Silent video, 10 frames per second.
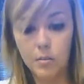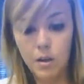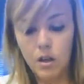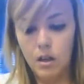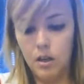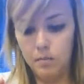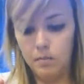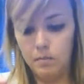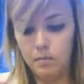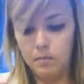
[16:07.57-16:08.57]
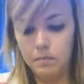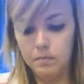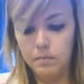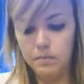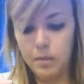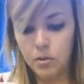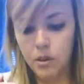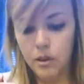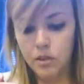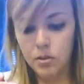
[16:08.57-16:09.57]
I'm going to make sure
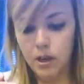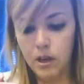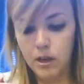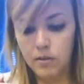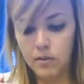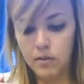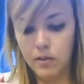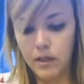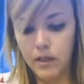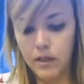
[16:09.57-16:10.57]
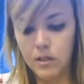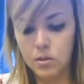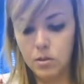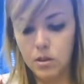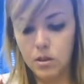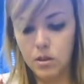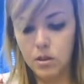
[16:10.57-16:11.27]
that I don't have, like this one,